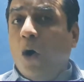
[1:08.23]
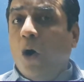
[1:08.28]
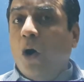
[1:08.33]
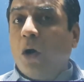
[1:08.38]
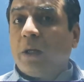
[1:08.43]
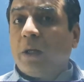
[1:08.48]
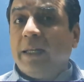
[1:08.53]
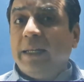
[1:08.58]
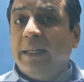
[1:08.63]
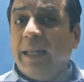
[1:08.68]

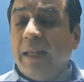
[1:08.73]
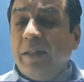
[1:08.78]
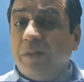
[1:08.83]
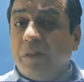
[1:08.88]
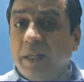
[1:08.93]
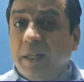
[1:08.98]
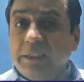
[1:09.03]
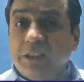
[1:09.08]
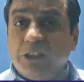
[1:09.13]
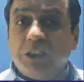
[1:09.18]

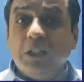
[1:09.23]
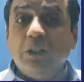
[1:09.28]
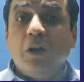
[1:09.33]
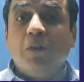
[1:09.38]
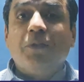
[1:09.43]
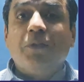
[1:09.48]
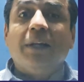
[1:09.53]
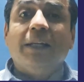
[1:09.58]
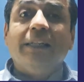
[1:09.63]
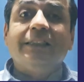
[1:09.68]
organization
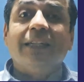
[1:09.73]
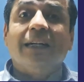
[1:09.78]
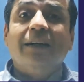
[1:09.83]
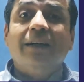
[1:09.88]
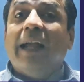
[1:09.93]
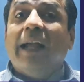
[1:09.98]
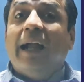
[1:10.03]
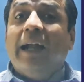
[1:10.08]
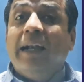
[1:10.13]
of data,